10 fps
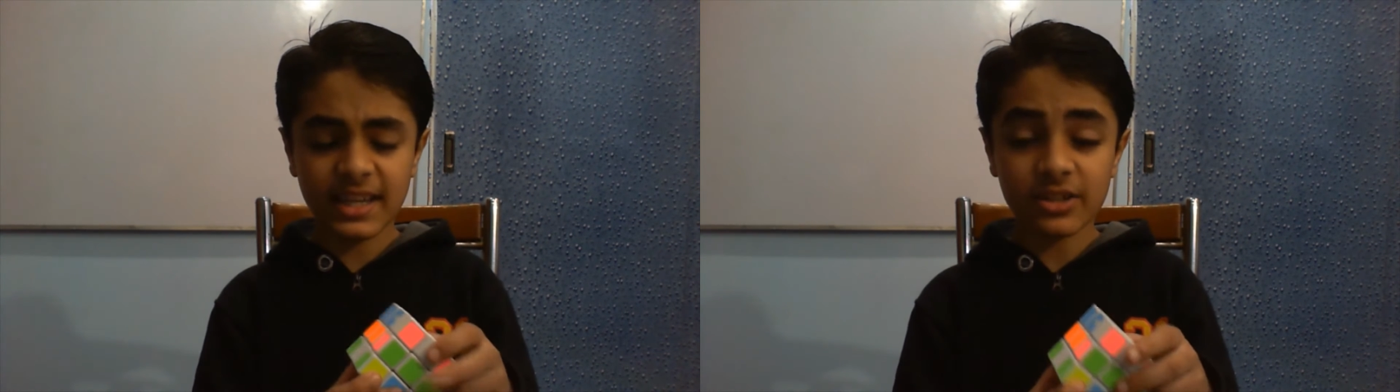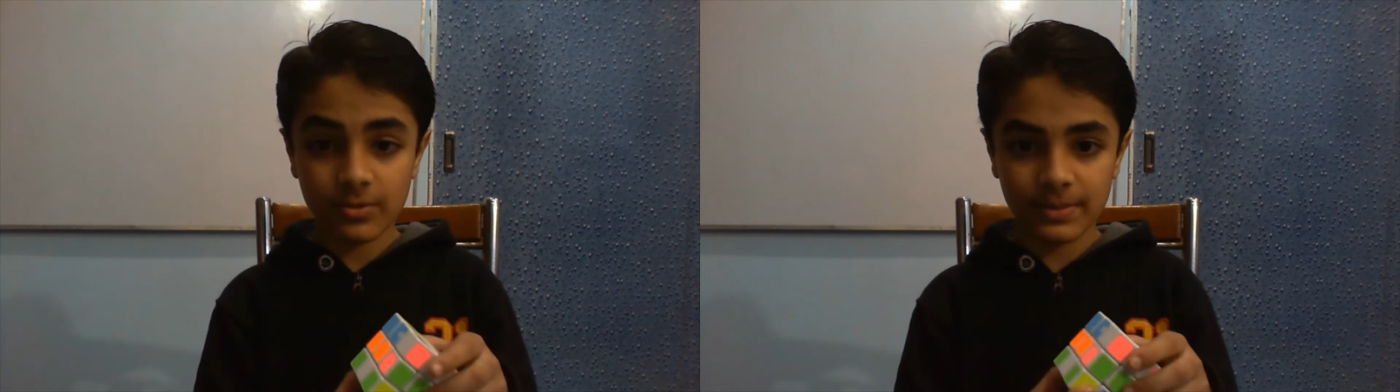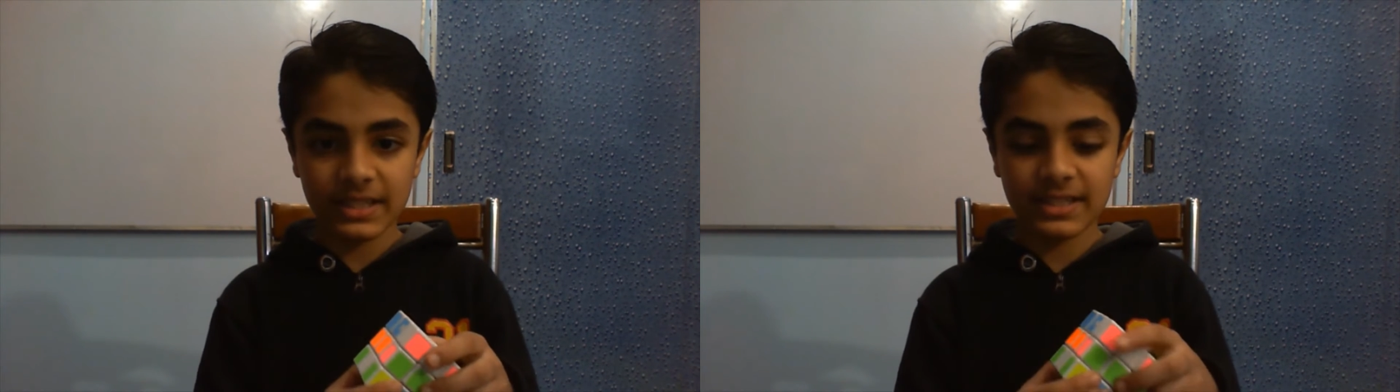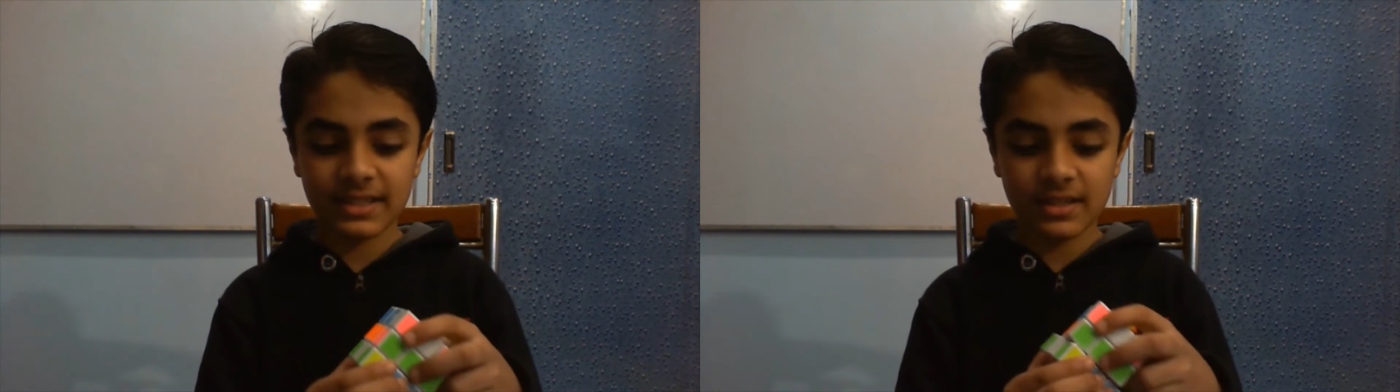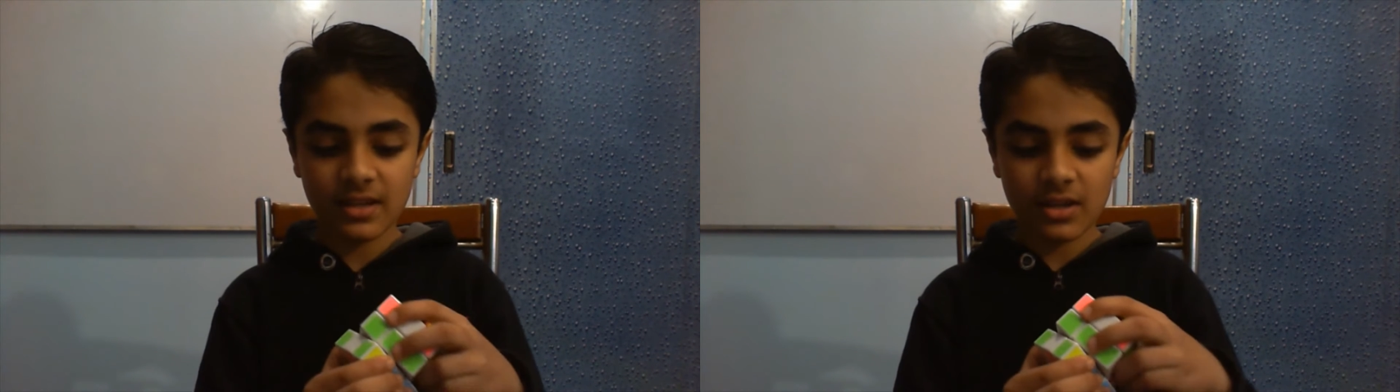center piece.
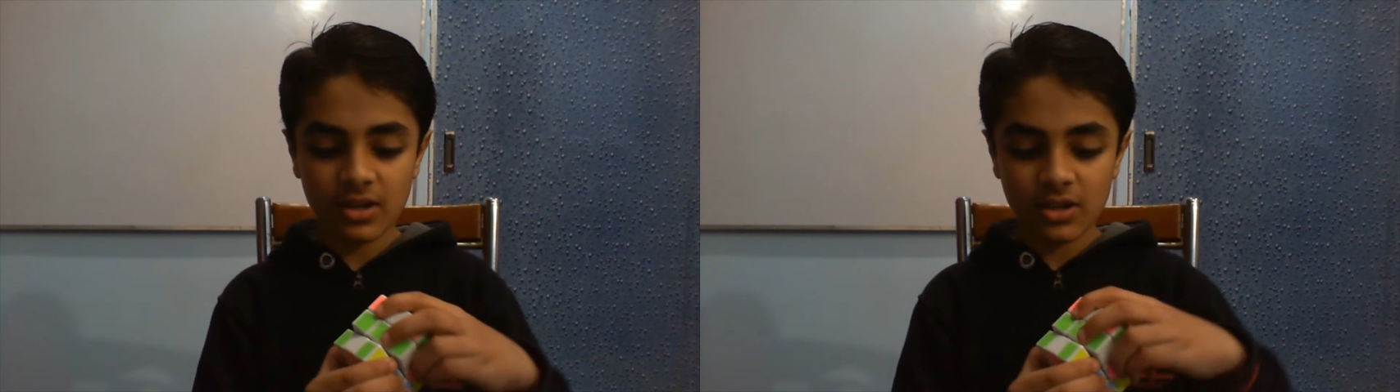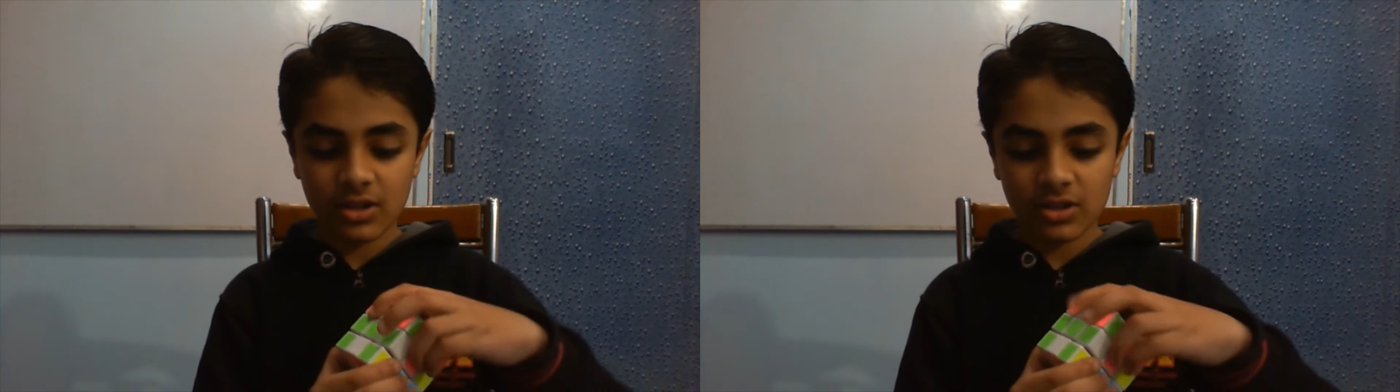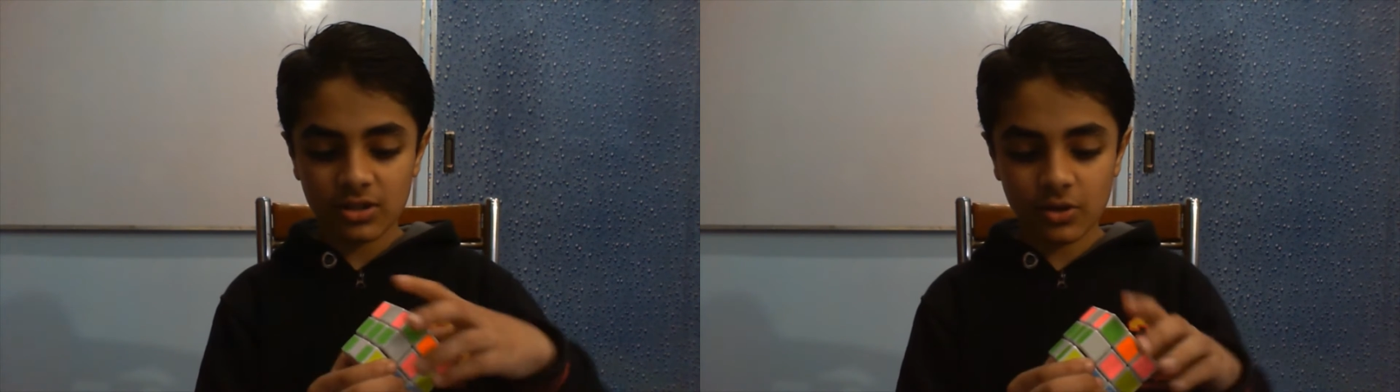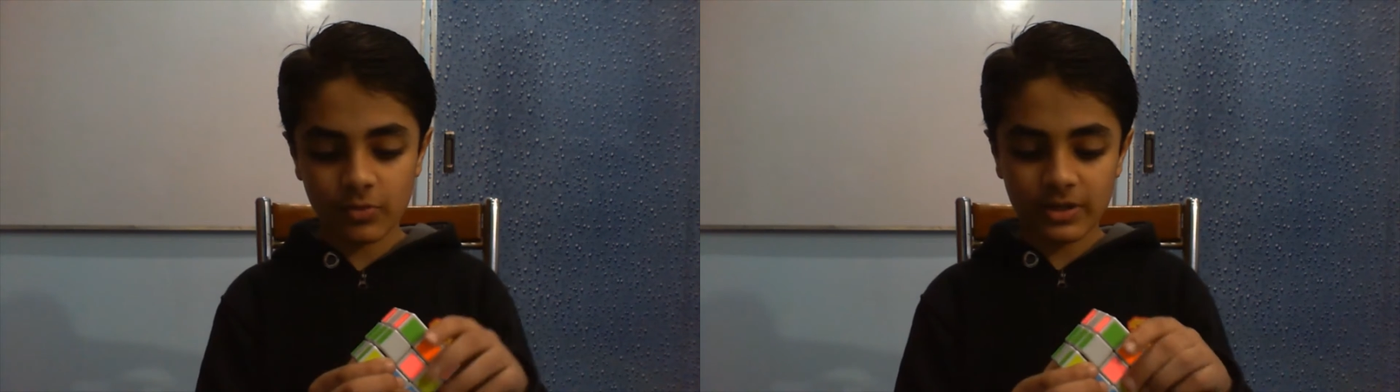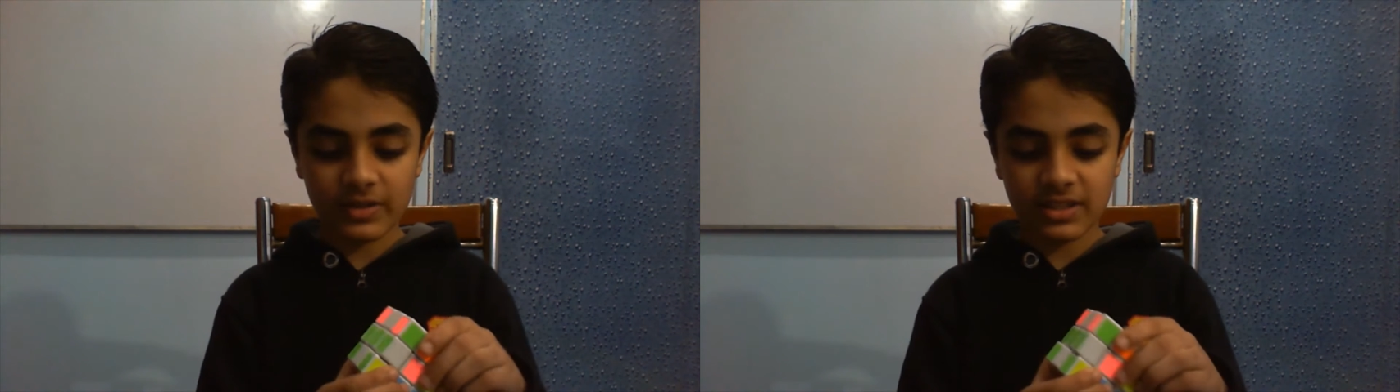Now
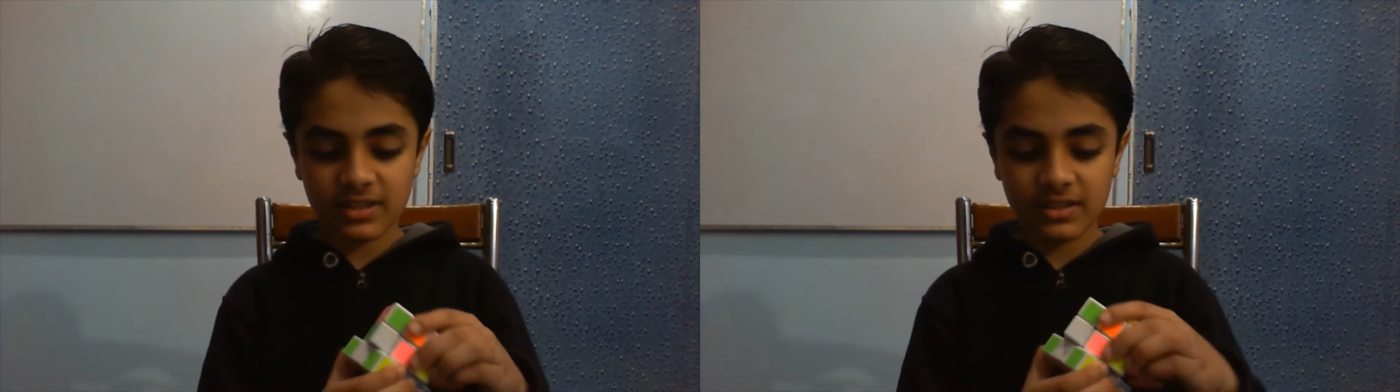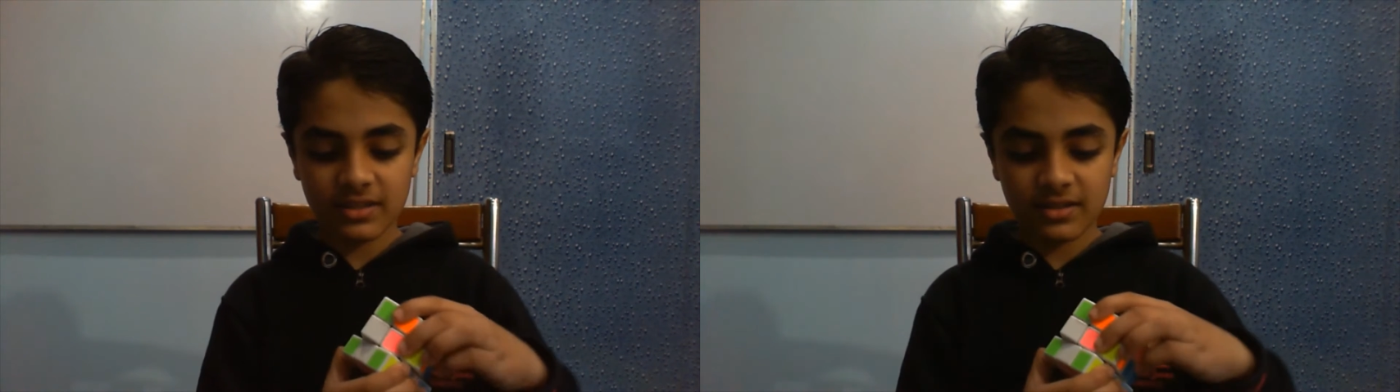where is it?